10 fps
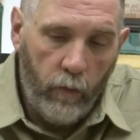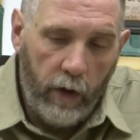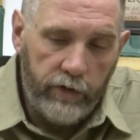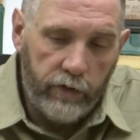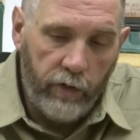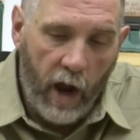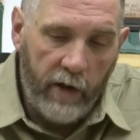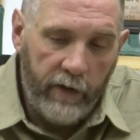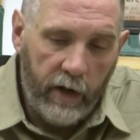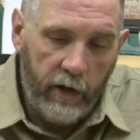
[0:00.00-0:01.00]
as you're
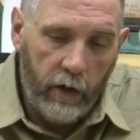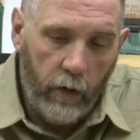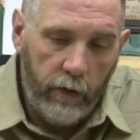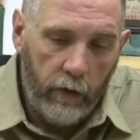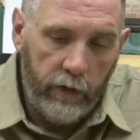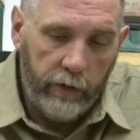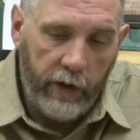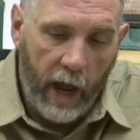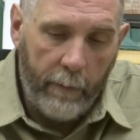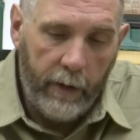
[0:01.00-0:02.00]
driving it, you'll
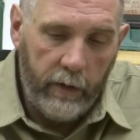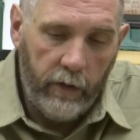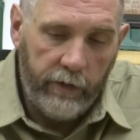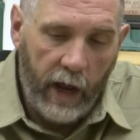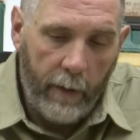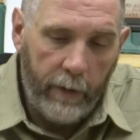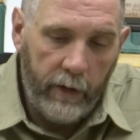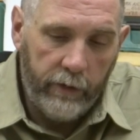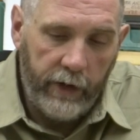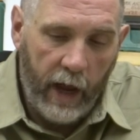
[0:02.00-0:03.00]
tap it, you'll tap it,
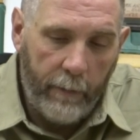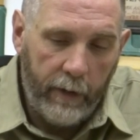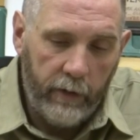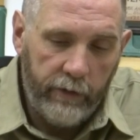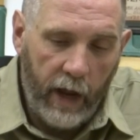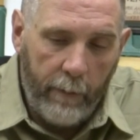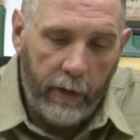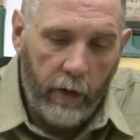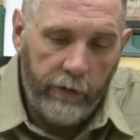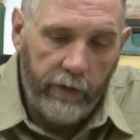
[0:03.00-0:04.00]
you'll tap it, you'll tap it,
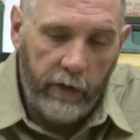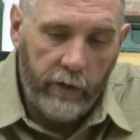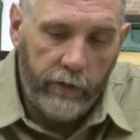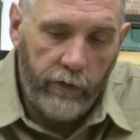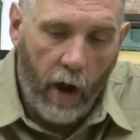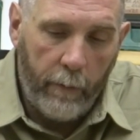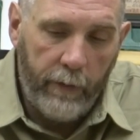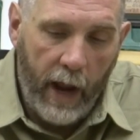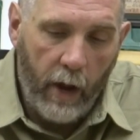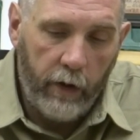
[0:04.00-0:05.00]
and all of a sudden it'll
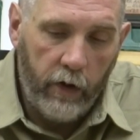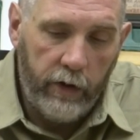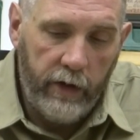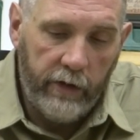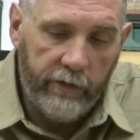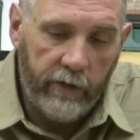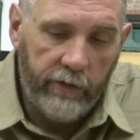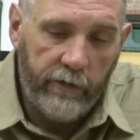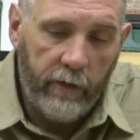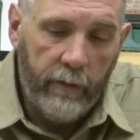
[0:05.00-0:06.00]
drop down a good
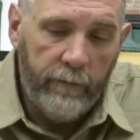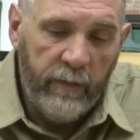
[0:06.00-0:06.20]
distance,